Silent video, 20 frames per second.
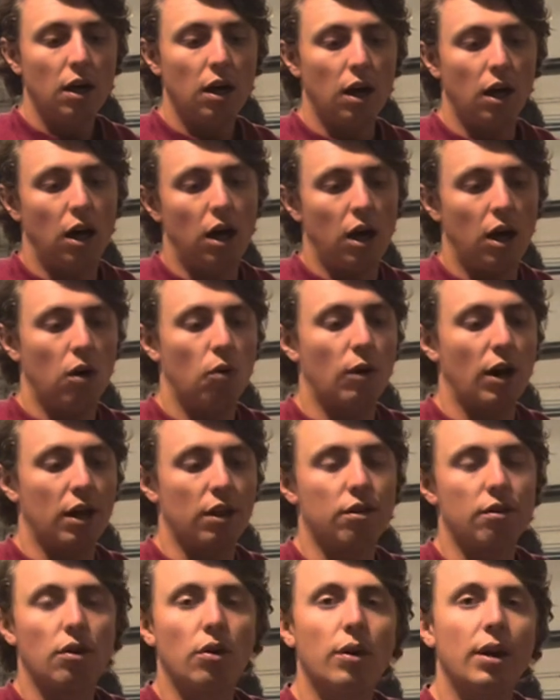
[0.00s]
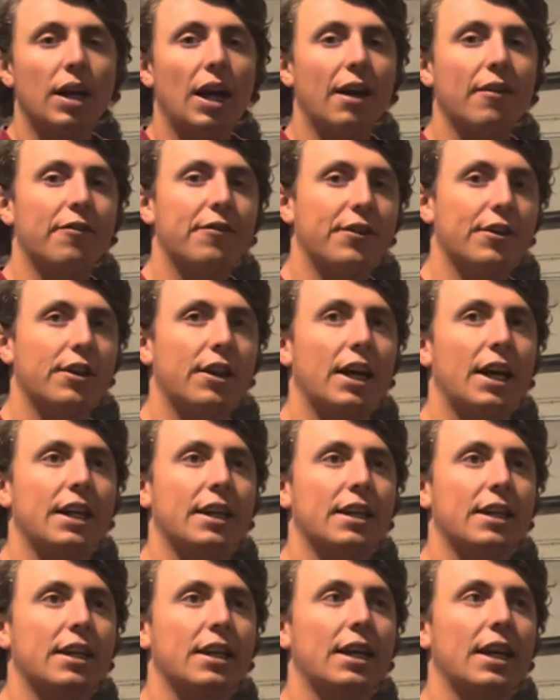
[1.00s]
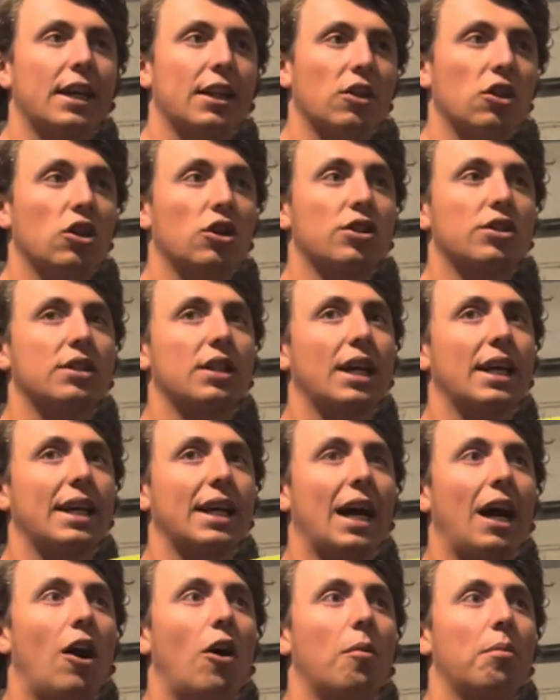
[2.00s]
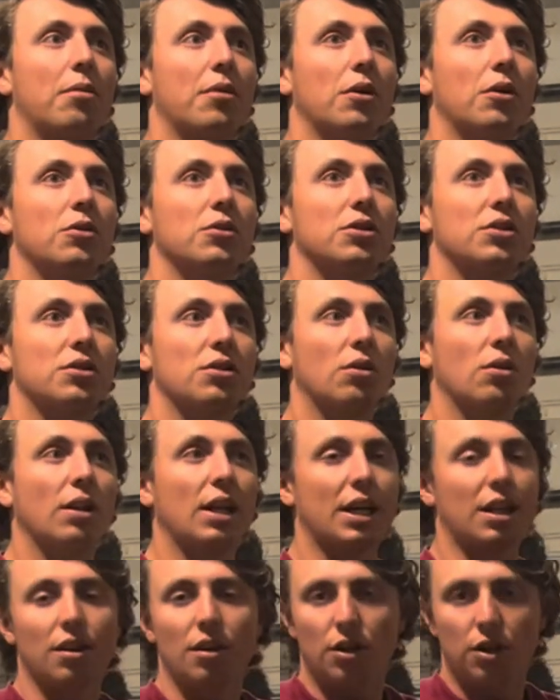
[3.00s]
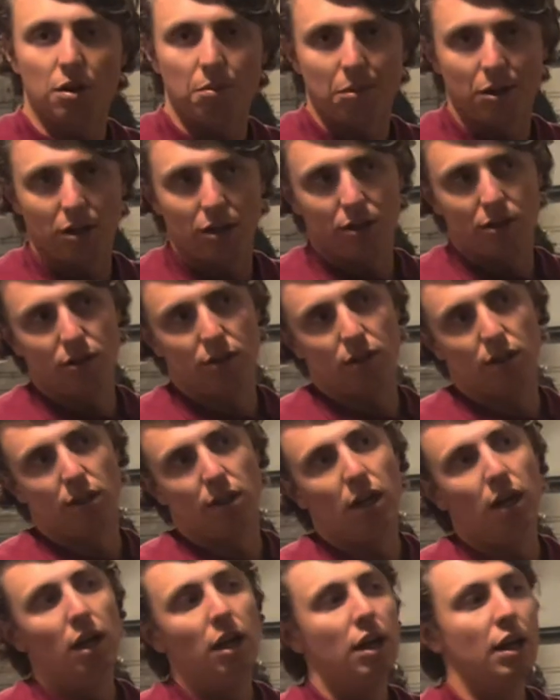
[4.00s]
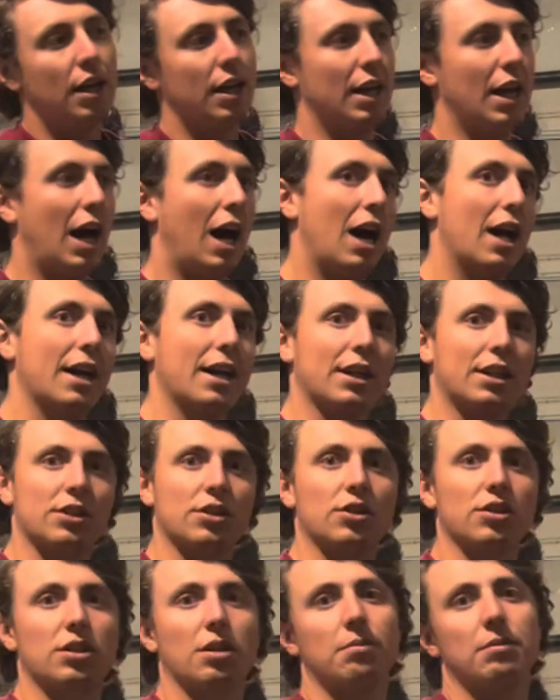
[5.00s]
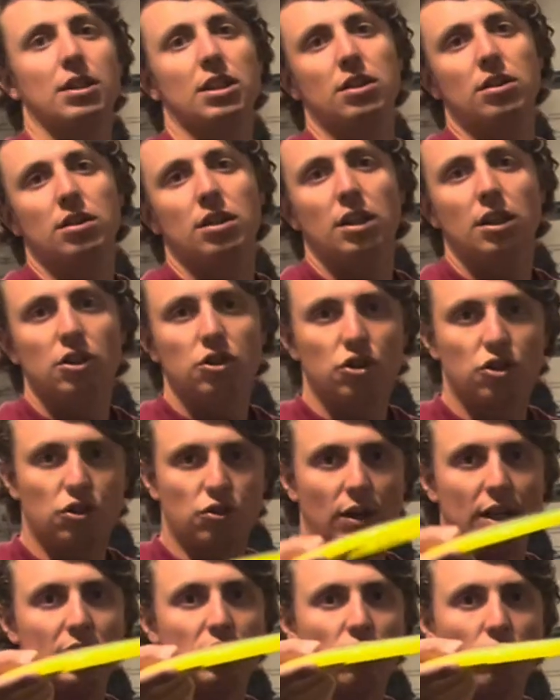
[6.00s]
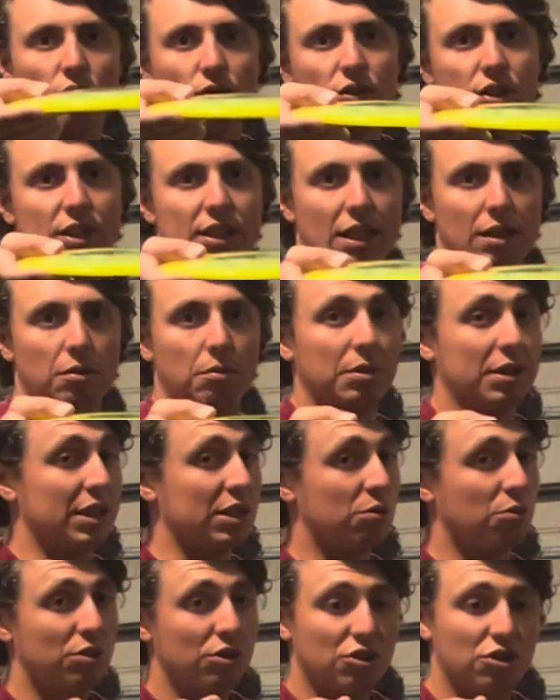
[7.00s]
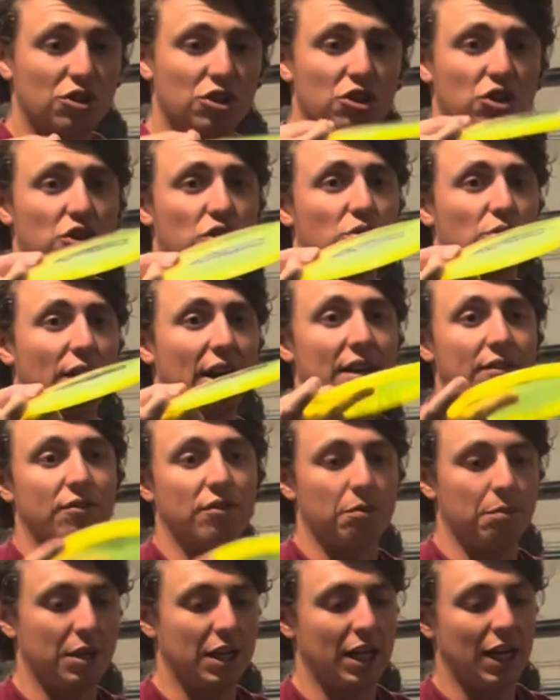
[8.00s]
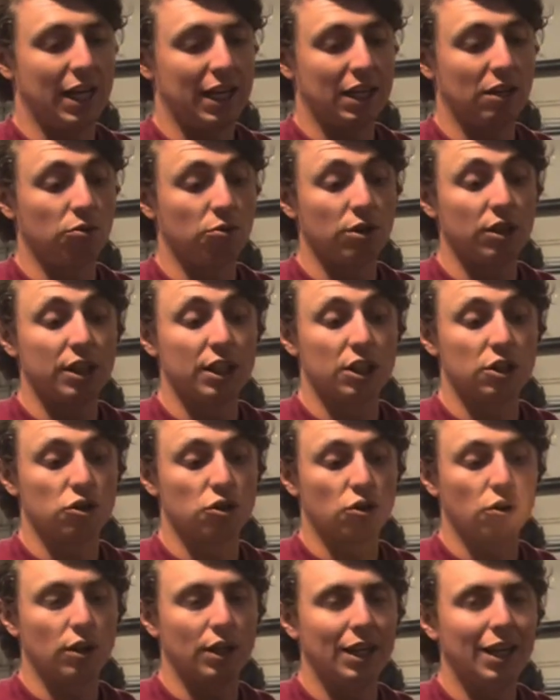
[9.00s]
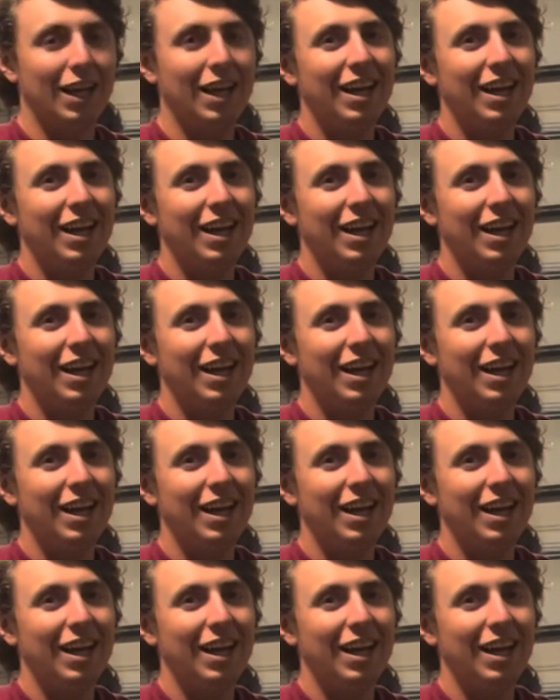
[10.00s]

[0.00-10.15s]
When I throw it, I feel like it looks like how pros throw like Thunderbirds or an Onyx or something straight to overstable. But this one's just straight for me, and I can really control it.